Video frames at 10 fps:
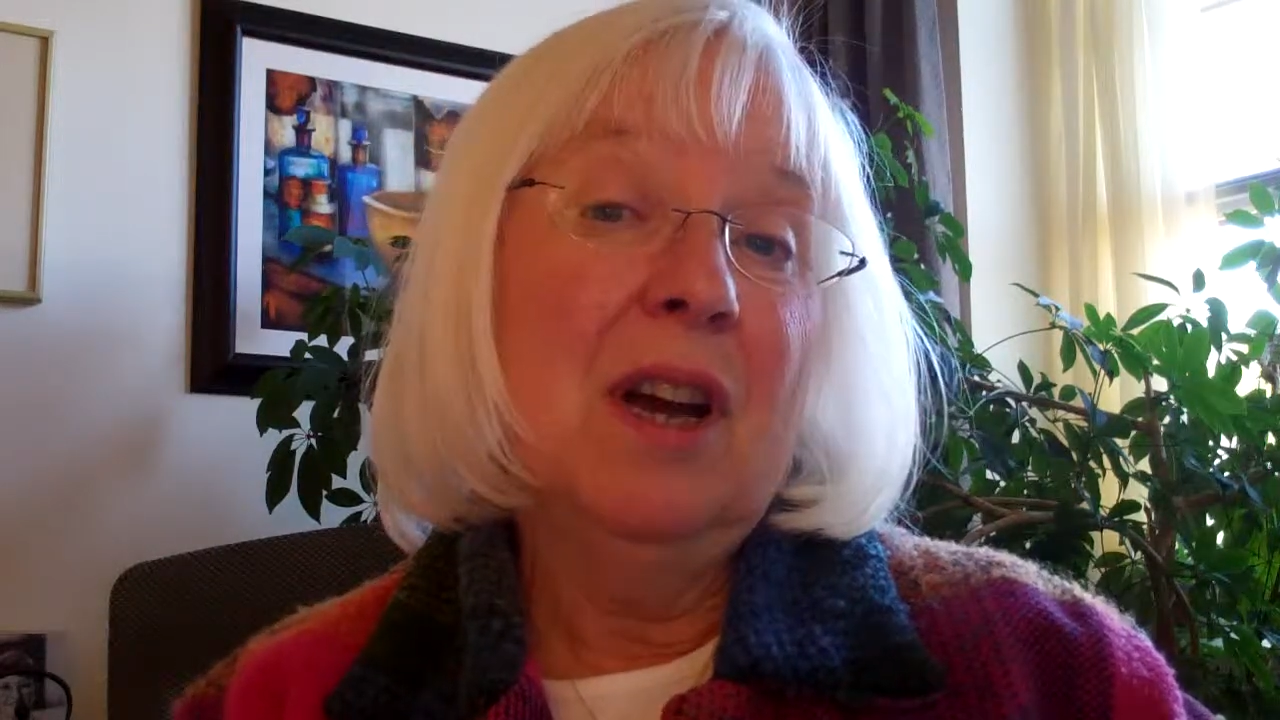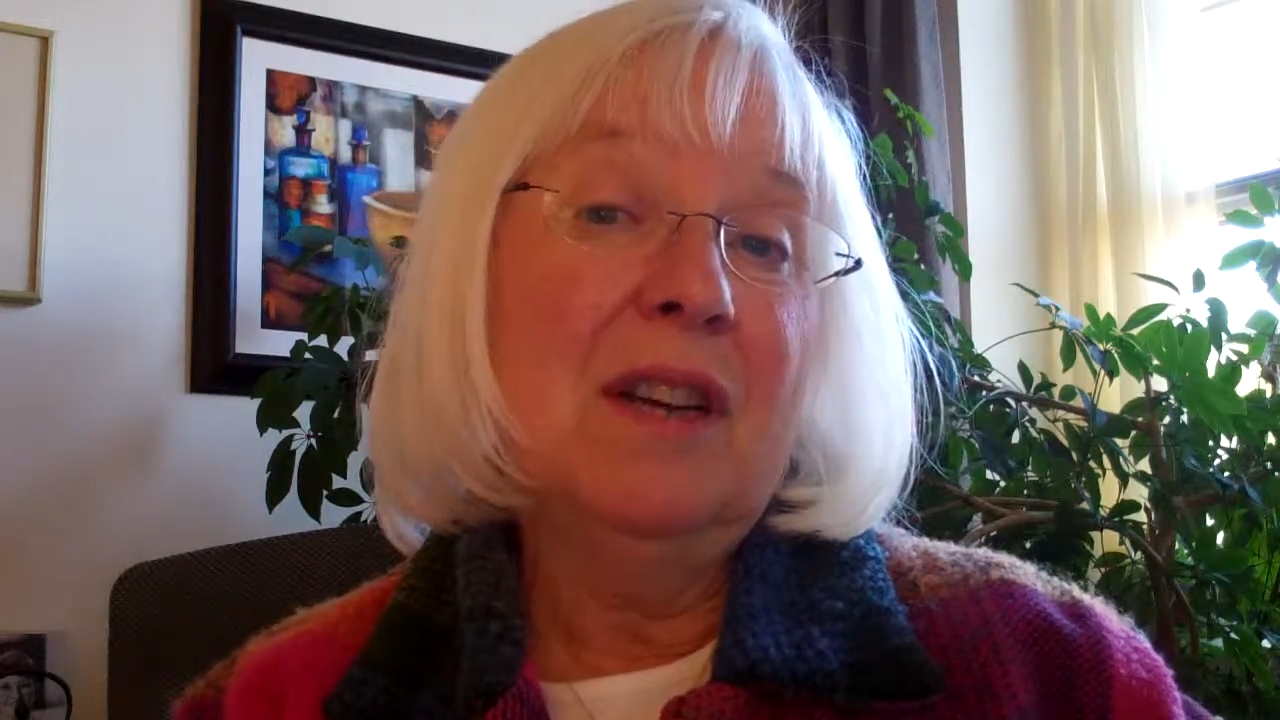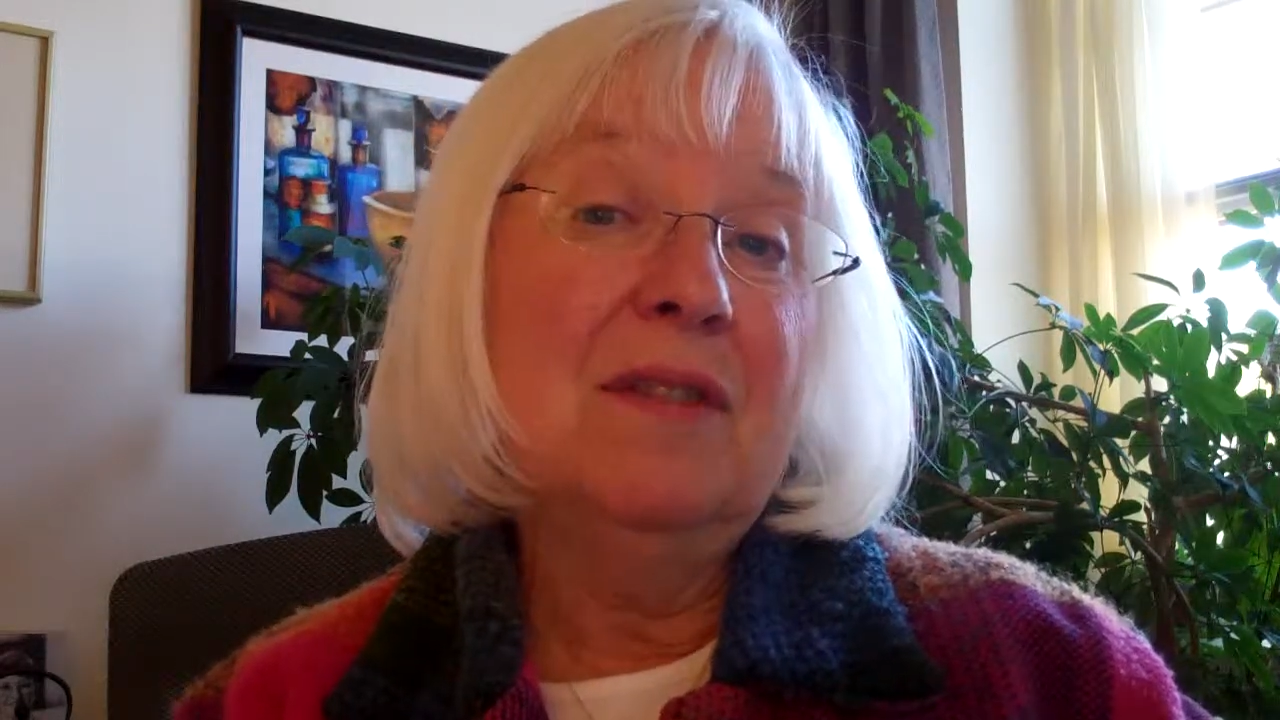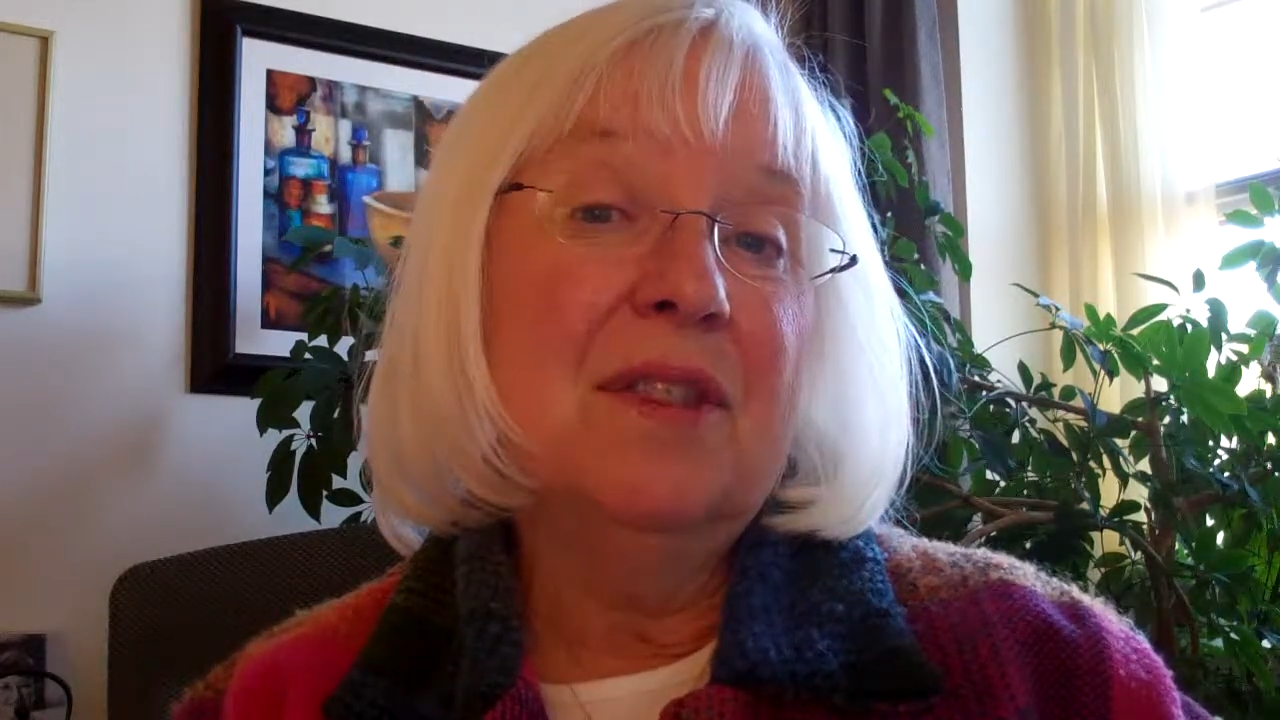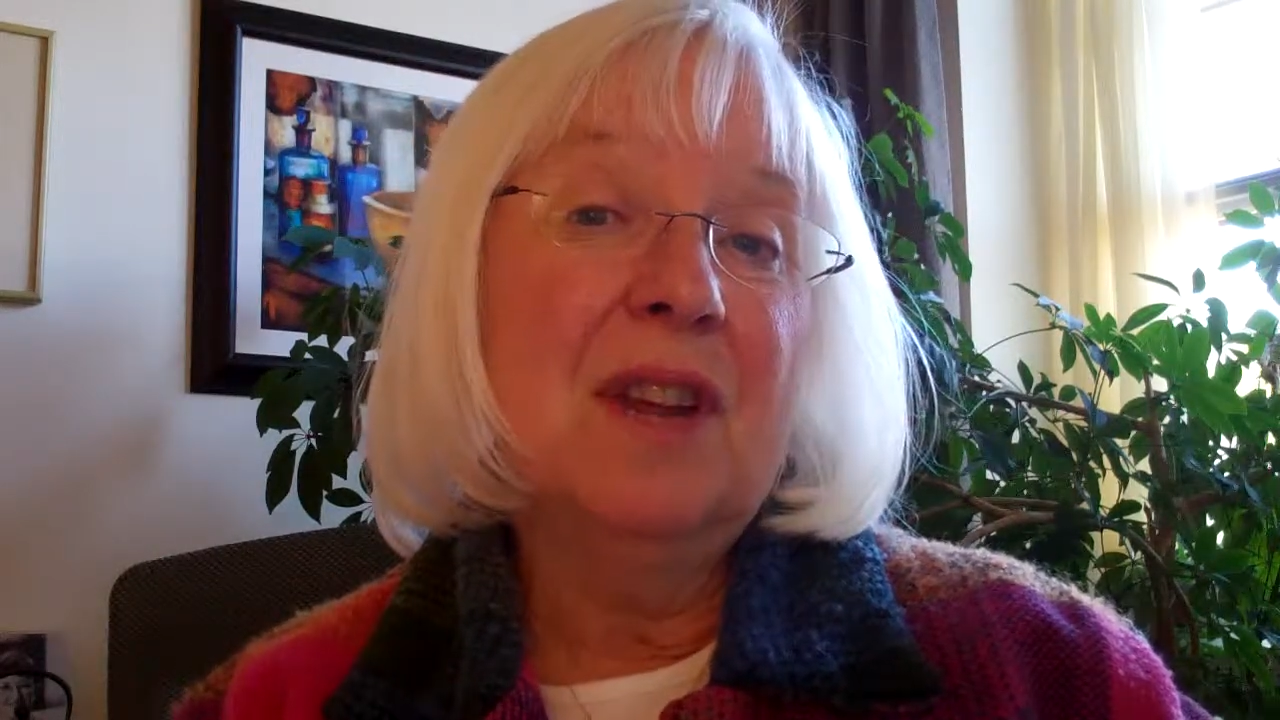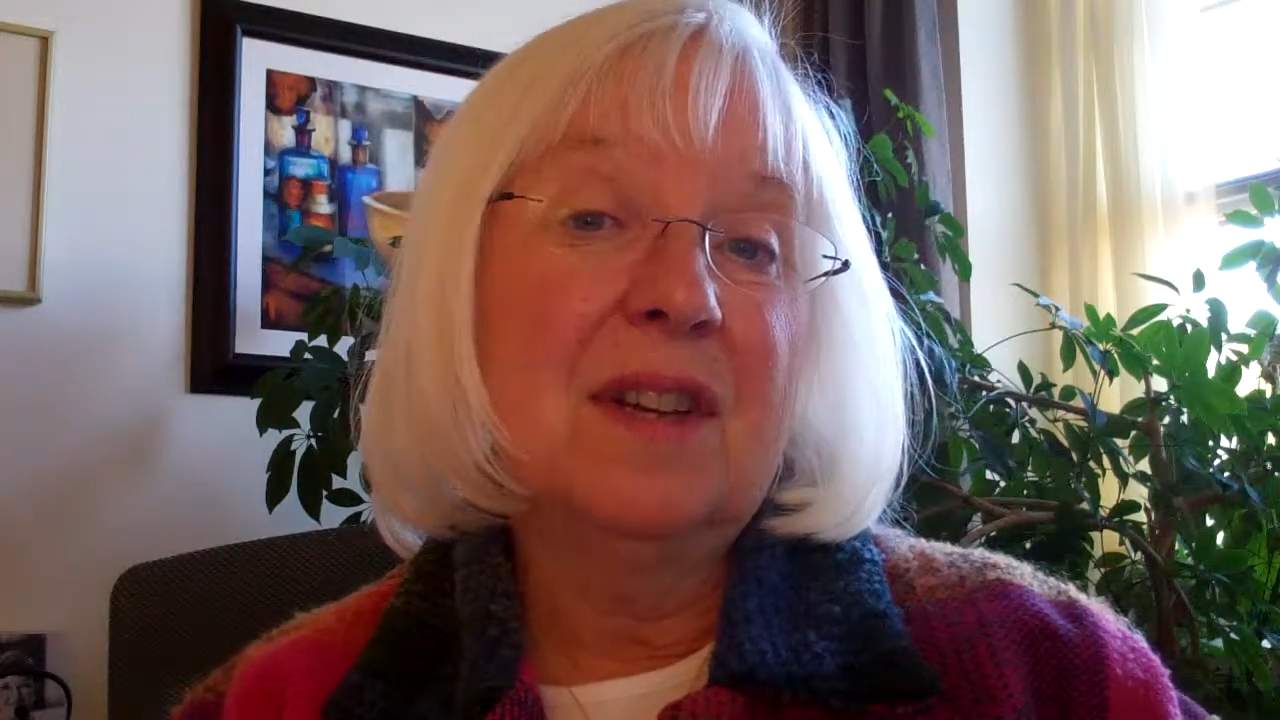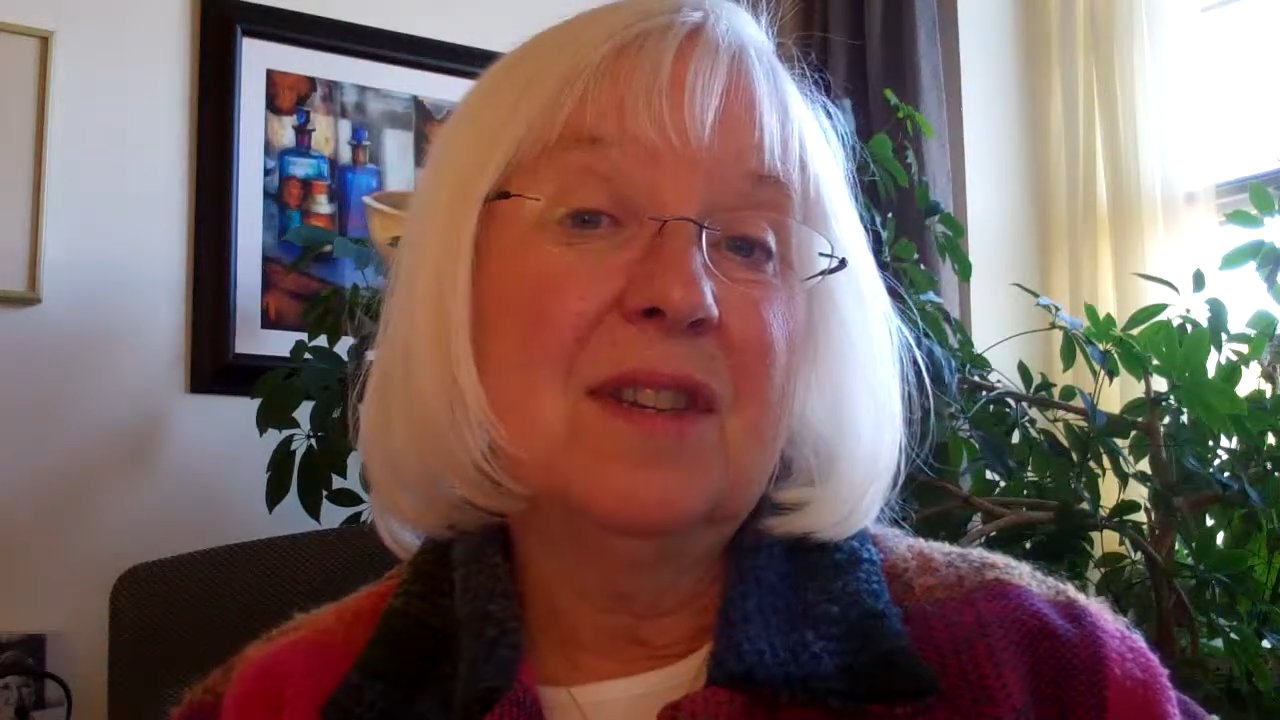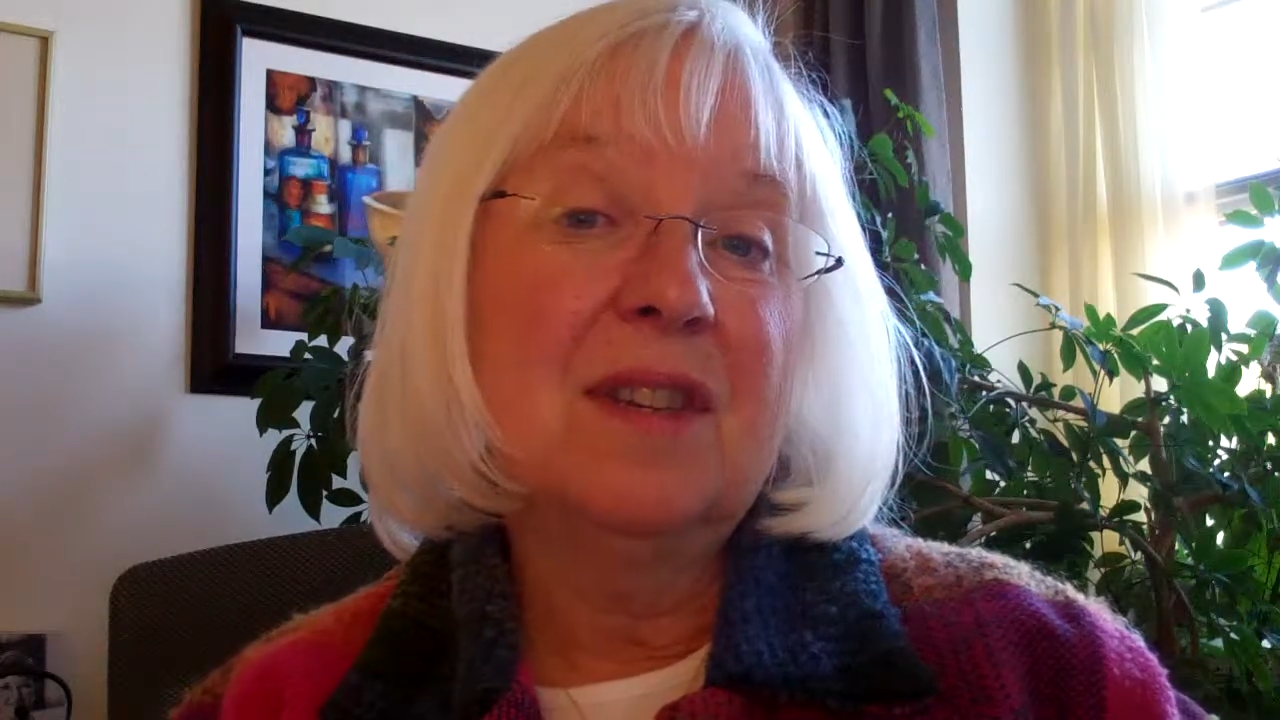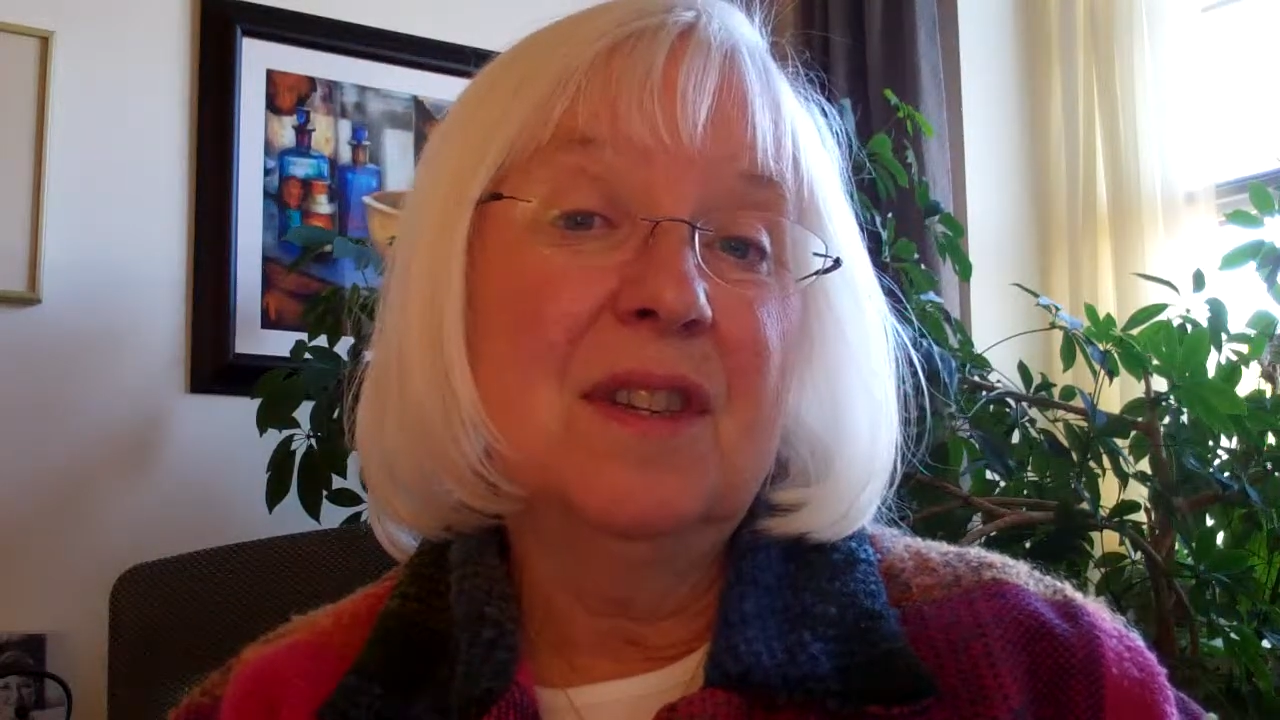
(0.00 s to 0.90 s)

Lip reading: kind of sets